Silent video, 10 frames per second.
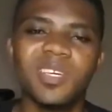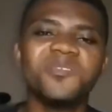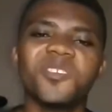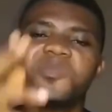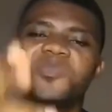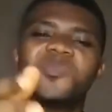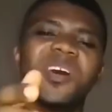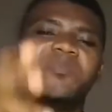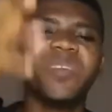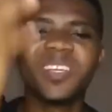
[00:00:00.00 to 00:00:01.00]
If some people
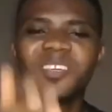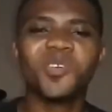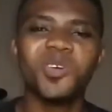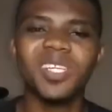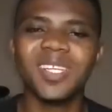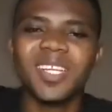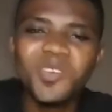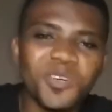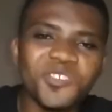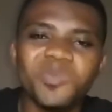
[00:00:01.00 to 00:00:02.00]
are making calls in
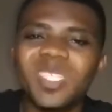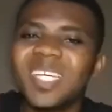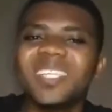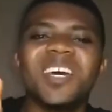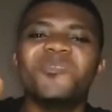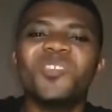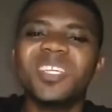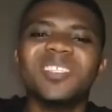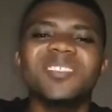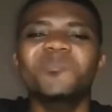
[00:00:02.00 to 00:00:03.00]
Lagos, you'll be hearing their
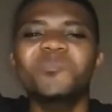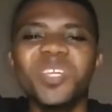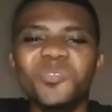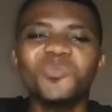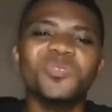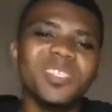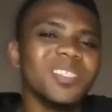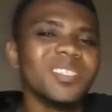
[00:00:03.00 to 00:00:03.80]
voices in Maiduguri.